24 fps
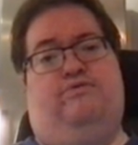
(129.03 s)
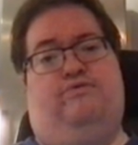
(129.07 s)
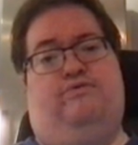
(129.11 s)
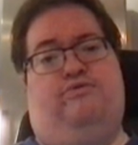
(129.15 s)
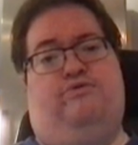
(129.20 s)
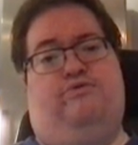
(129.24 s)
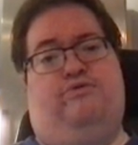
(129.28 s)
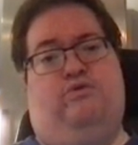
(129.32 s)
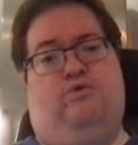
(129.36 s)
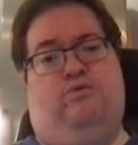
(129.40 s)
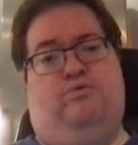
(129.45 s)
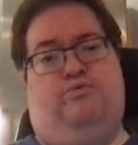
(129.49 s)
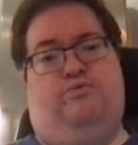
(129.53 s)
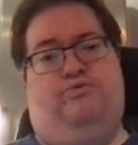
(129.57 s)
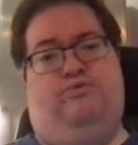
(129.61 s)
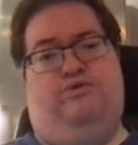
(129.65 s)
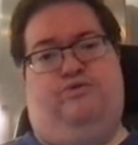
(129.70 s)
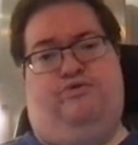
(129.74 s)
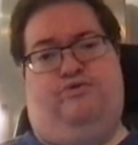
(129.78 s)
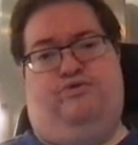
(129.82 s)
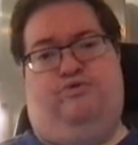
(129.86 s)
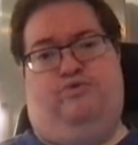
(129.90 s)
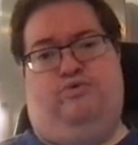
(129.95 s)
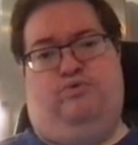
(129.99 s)
So
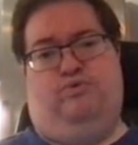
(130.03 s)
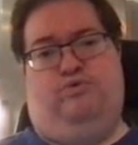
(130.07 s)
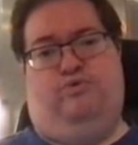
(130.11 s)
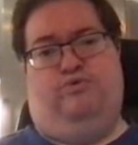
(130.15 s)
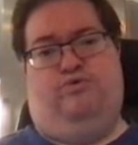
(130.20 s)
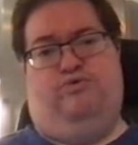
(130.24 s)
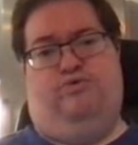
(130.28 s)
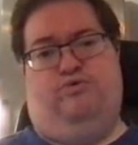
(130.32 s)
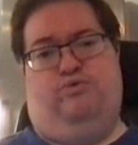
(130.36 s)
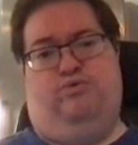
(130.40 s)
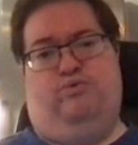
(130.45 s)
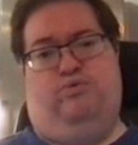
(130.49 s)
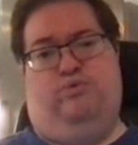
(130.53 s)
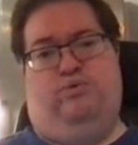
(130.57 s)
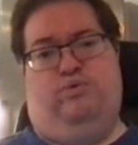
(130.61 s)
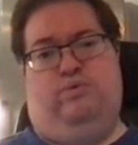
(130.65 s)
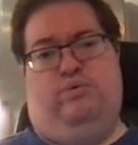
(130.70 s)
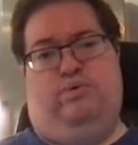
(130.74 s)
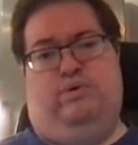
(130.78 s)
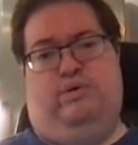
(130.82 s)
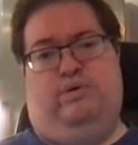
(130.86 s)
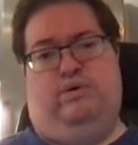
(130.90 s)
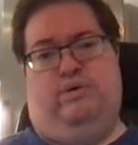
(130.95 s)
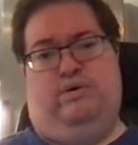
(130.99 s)
just to
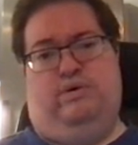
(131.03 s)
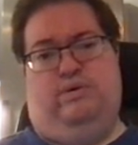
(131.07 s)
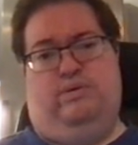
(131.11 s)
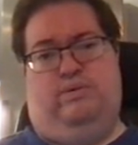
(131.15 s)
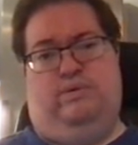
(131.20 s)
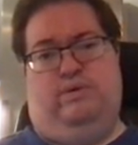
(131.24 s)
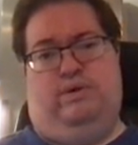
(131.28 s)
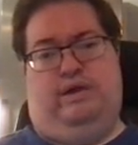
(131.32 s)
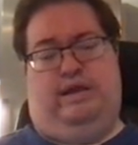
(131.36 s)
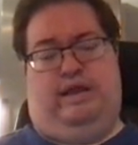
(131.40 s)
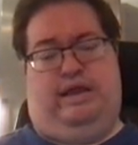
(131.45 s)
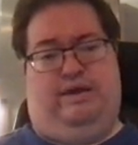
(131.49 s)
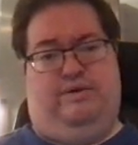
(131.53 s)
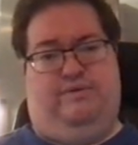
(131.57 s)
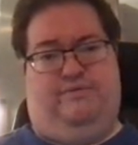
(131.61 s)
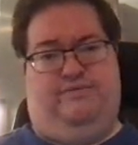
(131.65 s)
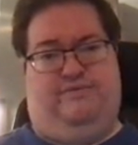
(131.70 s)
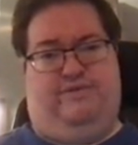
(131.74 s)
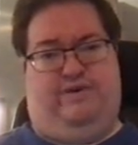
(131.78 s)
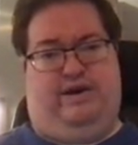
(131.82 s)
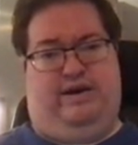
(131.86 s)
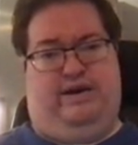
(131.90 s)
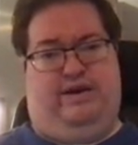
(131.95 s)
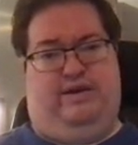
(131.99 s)

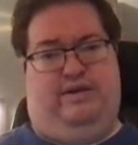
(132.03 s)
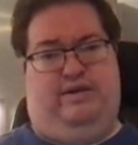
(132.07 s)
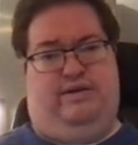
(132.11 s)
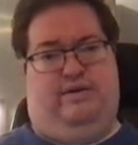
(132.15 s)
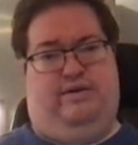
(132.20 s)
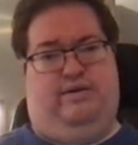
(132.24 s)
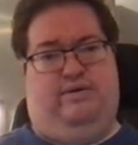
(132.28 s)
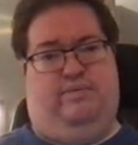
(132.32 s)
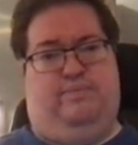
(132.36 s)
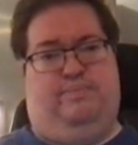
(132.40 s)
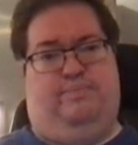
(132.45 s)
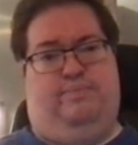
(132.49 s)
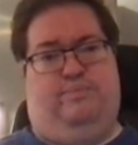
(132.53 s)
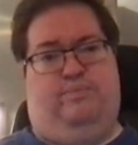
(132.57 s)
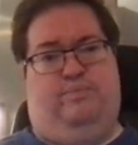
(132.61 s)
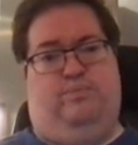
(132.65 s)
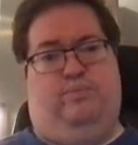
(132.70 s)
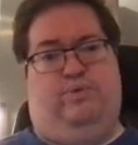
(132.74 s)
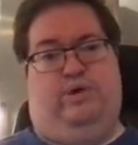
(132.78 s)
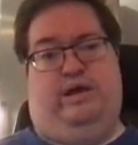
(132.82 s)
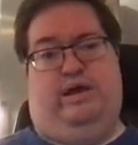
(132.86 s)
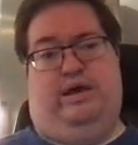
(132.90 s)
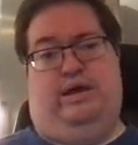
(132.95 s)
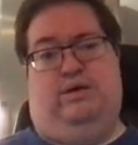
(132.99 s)
clarify,
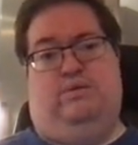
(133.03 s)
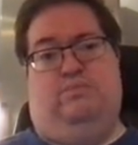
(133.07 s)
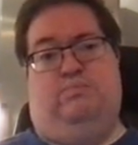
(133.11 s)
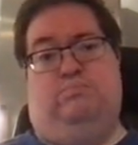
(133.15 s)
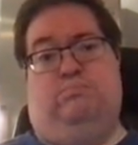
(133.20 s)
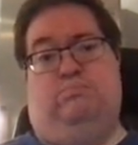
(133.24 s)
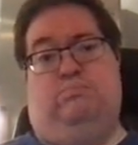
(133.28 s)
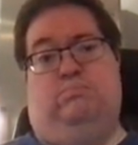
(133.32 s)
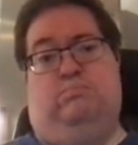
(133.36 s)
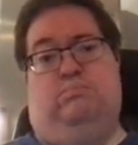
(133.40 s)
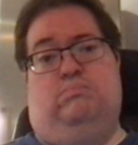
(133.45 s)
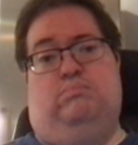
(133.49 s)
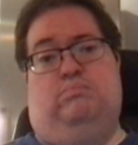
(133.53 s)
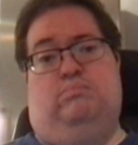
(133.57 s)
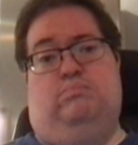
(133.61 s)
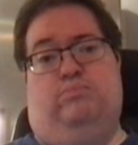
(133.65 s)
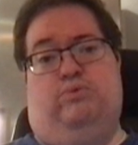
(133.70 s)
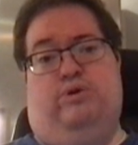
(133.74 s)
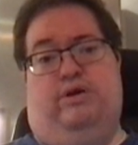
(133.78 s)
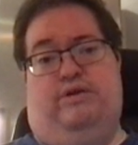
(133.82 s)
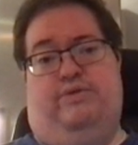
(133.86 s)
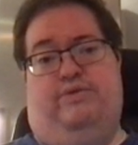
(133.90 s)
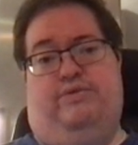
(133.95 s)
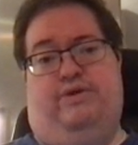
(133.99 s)
when I
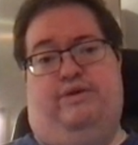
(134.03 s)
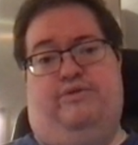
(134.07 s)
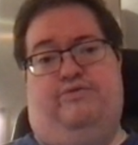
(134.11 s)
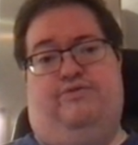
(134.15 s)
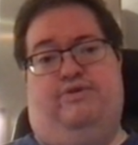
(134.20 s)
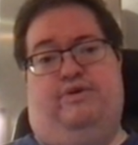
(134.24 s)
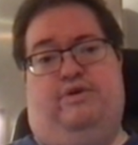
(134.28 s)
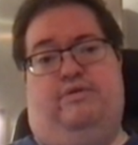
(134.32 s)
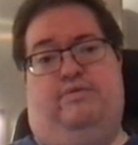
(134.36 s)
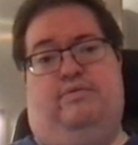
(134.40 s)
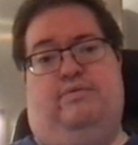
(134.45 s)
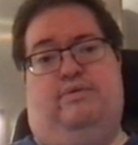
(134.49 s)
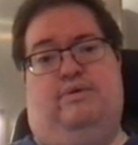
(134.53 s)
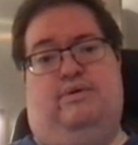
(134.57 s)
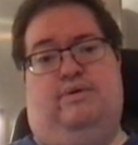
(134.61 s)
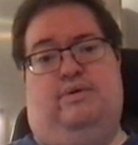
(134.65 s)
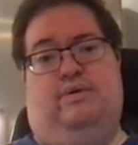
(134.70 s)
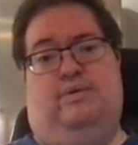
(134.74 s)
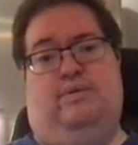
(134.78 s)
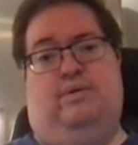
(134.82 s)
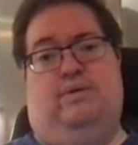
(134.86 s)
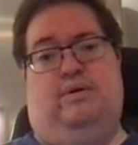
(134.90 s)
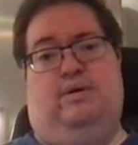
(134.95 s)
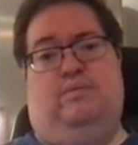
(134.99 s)
write things in
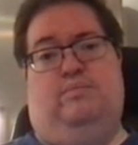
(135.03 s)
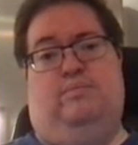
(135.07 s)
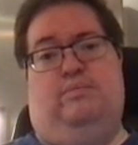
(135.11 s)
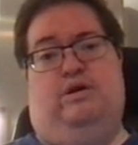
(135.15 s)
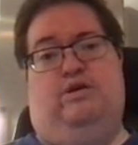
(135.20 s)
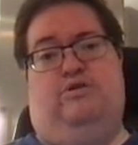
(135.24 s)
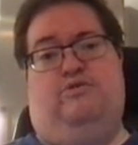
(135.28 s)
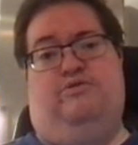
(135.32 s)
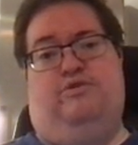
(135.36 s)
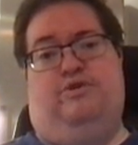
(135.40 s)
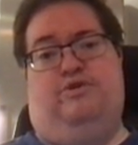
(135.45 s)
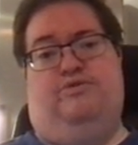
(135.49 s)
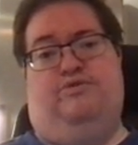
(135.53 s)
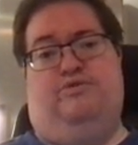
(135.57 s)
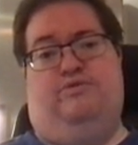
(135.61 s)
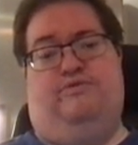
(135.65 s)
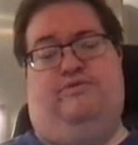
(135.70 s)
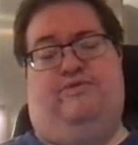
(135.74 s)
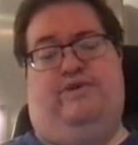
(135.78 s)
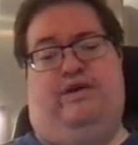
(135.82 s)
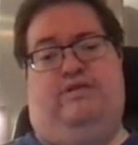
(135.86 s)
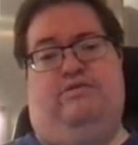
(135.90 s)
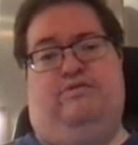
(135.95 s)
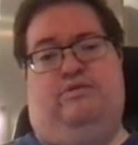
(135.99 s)
matrix or
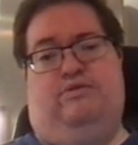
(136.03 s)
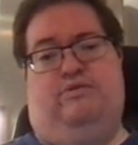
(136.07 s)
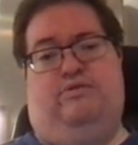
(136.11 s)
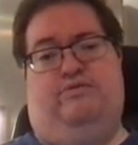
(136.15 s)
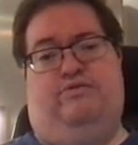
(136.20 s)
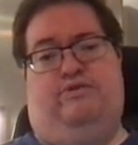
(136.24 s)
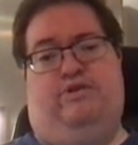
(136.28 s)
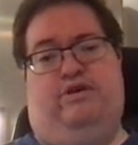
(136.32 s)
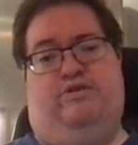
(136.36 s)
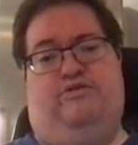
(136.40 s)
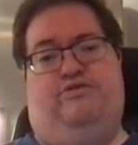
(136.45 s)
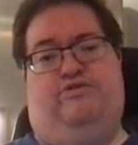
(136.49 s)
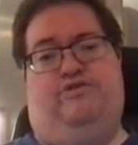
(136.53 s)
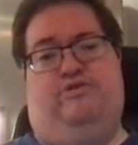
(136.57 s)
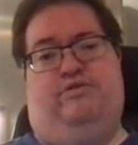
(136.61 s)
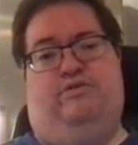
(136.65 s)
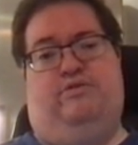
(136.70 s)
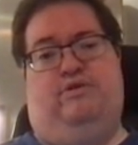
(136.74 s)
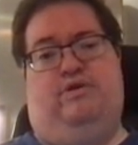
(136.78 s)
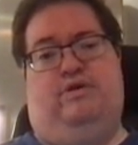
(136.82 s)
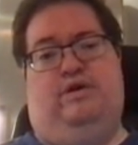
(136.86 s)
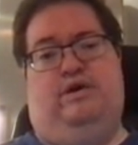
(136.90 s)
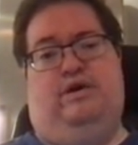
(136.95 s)
vector notation,